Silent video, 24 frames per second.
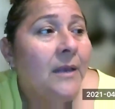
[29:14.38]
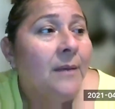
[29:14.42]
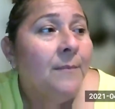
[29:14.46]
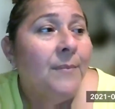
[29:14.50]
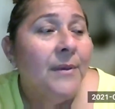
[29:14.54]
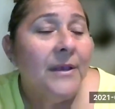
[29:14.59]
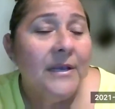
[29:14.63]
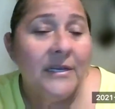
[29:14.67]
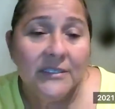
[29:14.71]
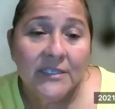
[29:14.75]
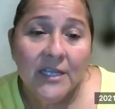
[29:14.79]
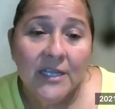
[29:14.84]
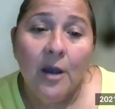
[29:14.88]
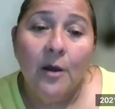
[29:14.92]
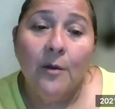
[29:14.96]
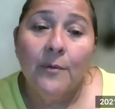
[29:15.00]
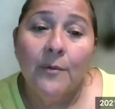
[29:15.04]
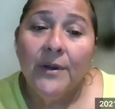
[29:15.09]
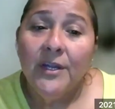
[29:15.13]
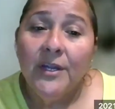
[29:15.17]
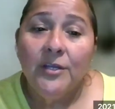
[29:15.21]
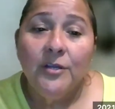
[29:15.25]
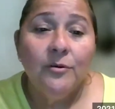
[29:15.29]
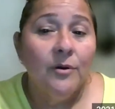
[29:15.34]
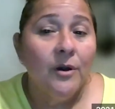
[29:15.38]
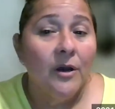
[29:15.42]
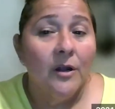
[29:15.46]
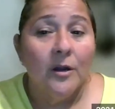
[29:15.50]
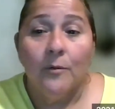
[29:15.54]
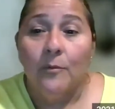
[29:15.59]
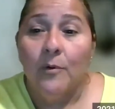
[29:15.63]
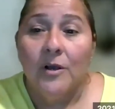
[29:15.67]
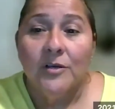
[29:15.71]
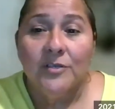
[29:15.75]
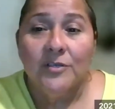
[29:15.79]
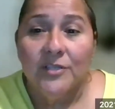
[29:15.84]
because they already knew how to
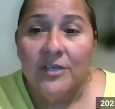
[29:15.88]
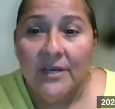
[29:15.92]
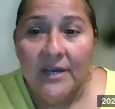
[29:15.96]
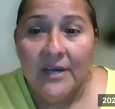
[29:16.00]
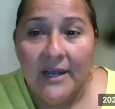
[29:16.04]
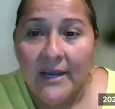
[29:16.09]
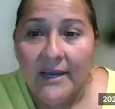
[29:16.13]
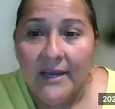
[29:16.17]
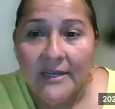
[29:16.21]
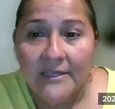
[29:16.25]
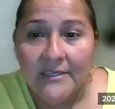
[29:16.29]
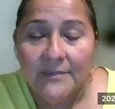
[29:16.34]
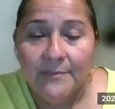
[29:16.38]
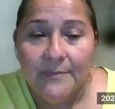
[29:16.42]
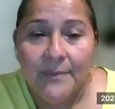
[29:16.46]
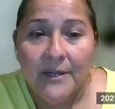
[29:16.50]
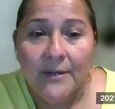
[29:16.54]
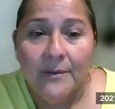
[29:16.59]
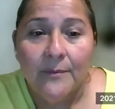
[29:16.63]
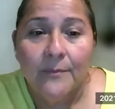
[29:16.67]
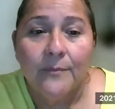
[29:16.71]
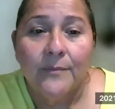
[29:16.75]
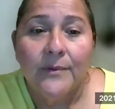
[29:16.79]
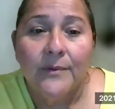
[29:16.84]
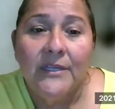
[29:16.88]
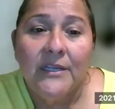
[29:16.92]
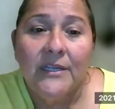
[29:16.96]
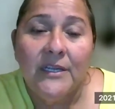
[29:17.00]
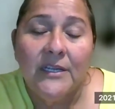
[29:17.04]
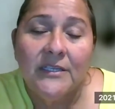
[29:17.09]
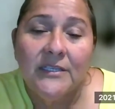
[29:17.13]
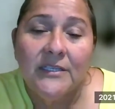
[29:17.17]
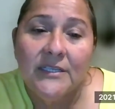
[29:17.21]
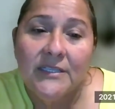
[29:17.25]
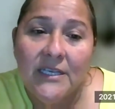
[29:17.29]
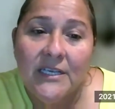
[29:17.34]
wash their hands, but we needed
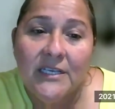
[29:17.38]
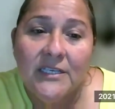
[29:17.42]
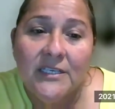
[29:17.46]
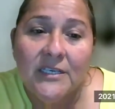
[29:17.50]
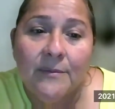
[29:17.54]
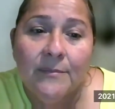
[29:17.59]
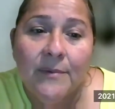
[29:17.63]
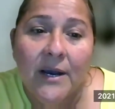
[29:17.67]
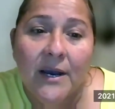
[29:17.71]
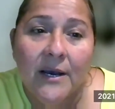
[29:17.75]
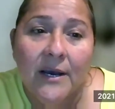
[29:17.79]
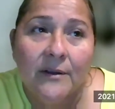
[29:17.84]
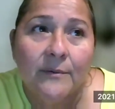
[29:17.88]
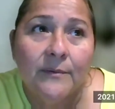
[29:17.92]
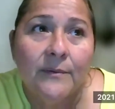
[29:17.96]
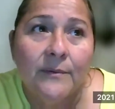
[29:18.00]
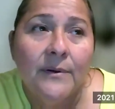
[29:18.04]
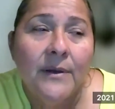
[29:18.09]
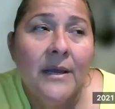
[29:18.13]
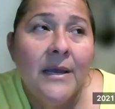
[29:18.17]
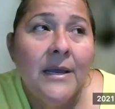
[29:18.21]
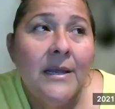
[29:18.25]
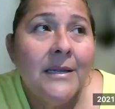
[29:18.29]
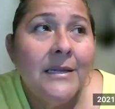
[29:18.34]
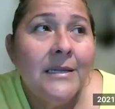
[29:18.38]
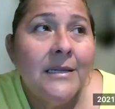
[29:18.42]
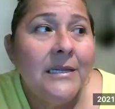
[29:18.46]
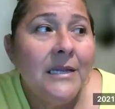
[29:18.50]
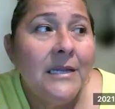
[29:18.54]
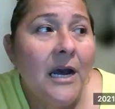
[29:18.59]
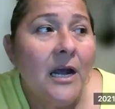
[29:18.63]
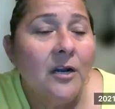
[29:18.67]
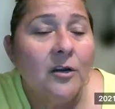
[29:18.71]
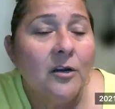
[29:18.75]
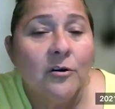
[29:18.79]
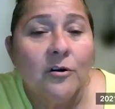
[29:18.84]
to teach them how to
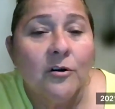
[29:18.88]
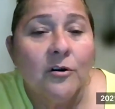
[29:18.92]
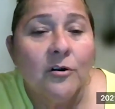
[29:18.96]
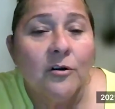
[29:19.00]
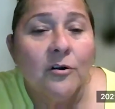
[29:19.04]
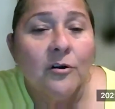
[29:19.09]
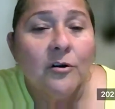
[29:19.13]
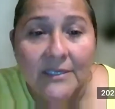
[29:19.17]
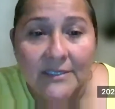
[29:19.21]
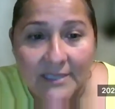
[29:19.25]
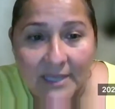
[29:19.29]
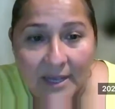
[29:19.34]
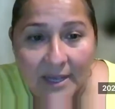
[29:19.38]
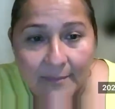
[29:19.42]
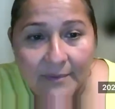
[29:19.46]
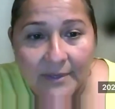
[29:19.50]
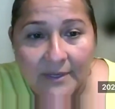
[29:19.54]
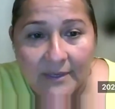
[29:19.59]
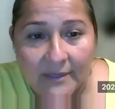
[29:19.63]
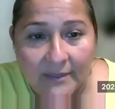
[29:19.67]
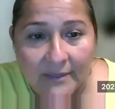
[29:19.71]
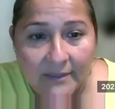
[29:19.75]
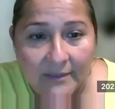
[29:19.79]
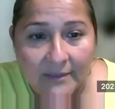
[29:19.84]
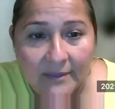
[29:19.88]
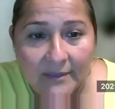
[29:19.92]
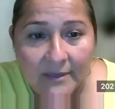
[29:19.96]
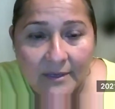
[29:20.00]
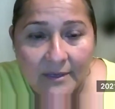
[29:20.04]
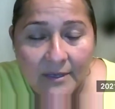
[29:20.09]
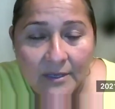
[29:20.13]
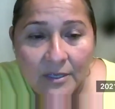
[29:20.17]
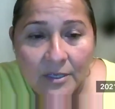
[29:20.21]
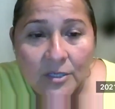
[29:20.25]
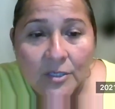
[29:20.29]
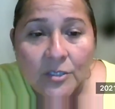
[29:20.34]
not cross contaminate.
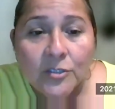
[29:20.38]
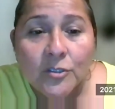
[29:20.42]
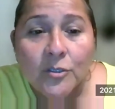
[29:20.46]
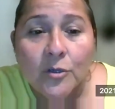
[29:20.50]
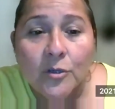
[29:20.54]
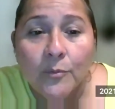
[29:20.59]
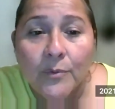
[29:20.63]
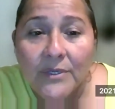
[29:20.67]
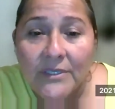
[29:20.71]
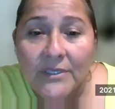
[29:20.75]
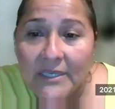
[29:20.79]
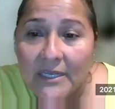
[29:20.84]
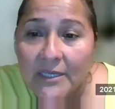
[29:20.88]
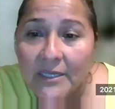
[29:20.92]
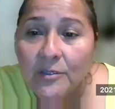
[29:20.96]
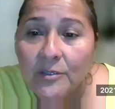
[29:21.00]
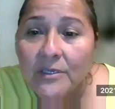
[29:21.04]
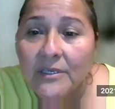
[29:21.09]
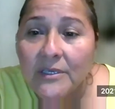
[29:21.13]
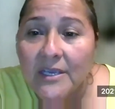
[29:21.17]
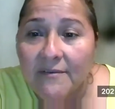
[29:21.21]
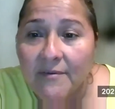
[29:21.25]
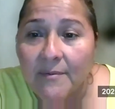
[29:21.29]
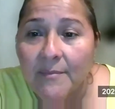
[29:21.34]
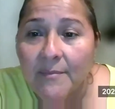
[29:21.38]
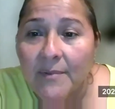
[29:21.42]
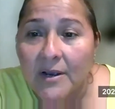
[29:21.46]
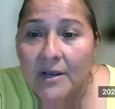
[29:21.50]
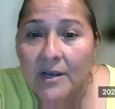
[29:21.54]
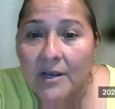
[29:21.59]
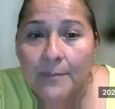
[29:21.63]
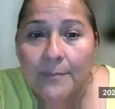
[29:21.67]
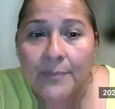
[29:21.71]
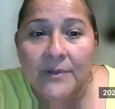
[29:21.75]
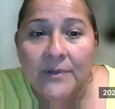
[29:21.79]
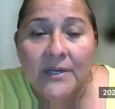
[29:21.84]
So we did give them a
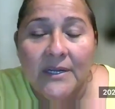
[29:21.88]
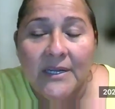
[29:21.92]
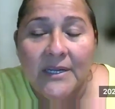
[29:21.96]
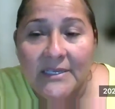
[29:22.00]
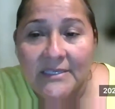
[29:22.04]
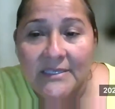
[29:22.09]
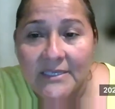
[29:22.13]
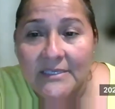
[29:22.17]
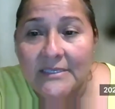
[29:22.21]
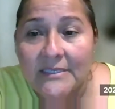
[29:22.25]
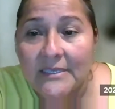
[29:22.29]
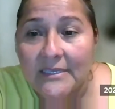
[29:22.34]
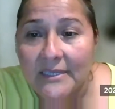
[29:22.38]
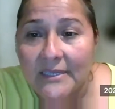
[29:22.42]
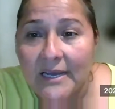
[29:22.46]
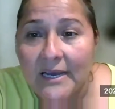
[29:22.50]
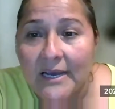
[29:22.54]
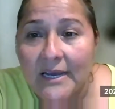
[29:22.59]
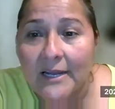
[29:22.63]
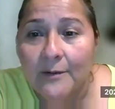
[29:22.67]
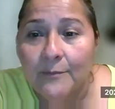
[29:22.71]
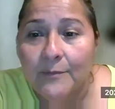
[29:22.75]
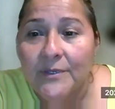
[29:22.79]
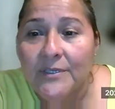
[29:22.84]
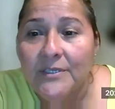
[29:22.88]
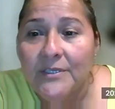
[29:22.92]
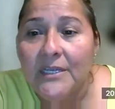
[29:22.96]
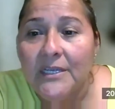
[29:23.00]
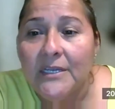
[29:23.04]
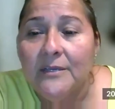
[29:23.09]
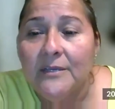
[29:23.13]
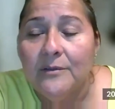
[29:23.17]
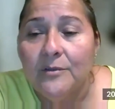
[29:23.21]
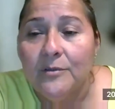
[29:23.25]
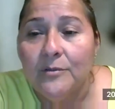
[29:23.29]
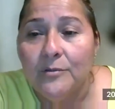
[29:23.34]
couple of lessons in that. We did
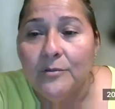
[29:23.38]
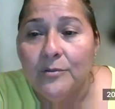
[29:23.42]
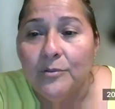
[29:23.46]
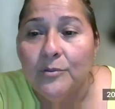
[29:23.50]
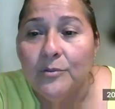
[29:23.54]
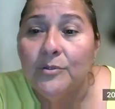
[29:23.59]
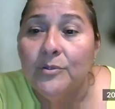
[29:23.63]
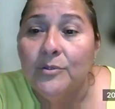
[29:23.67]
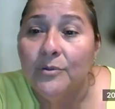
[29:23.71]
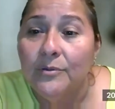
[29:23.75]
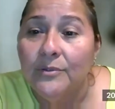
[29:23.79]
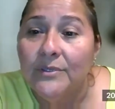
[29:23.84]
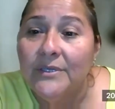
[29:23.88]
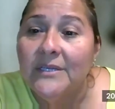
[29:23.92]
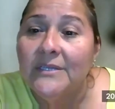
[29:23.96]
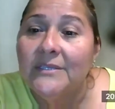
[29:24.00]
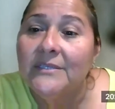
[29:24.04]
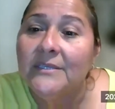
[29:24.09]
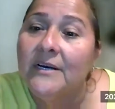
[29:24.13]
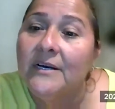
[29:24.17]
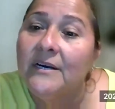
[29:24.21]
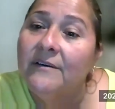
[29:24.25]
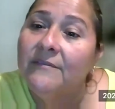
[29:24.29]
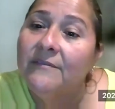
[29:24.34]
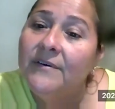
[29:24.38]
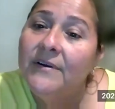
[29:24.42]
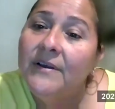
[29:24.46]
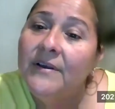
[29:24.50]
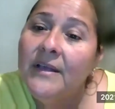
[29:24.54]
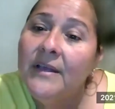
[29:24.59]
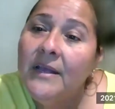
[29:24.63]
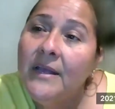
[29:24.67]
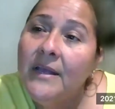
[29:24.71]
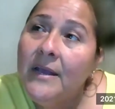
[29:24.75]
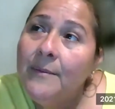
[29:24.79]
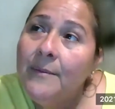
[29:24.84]
do units of
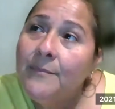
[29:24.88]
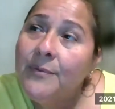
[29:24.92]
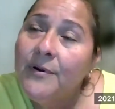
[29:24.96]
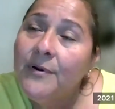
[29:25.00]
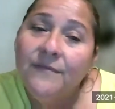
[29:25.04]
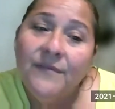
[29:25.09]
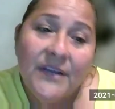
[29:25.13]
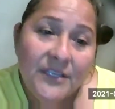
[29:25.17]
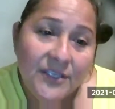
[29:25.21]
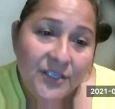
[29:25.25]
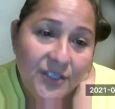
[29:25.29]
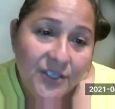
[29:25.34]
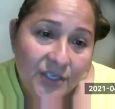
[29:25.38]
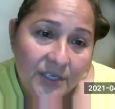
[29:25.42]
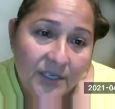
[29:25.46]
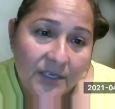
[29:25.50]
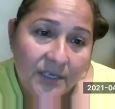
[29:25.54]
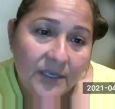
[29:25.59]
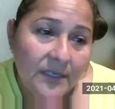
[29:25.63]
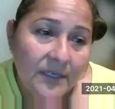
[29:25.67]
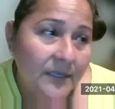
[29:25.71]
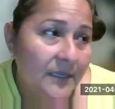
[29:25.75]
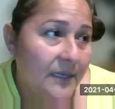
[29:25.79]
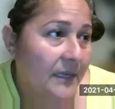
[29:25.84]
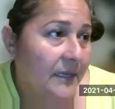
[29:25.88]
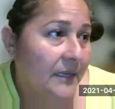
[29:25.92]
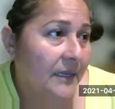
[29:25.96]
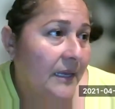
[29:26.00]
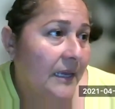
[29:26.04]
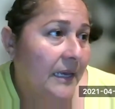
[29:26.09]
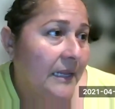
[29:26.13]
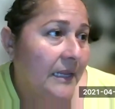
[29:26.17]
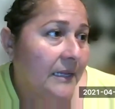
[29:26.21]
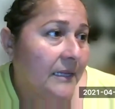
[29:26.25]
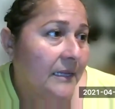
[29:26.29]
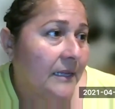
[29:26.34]
prevention and,
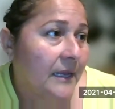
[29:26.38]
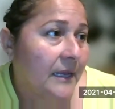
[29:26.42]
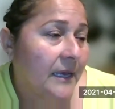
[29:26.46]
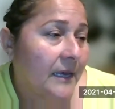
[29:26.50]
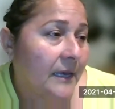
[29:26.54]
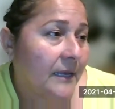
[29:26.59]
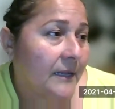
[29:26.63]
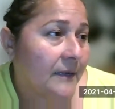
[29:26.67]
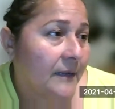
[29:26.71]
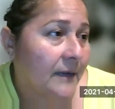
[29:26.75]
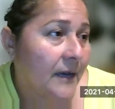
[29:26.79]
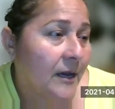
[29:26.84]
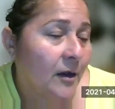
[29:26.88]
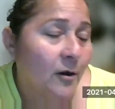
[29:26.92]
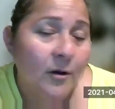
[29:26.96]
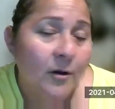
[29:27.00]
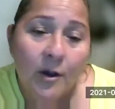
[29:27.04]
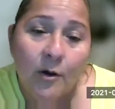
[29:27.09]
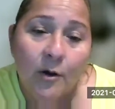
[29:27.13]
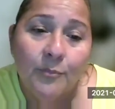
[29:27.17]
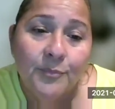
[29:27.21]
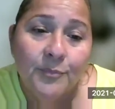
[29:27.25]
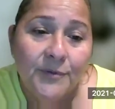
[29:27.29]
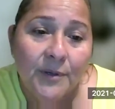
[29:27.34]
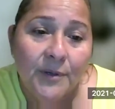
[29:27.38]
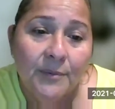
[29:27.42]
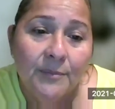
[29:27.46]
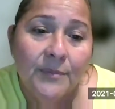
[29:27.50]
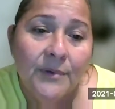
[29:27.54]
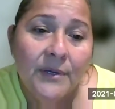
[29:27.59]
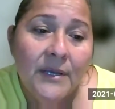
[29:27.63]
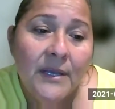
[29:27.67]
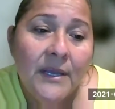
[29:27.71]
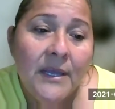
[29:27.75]
and, and help them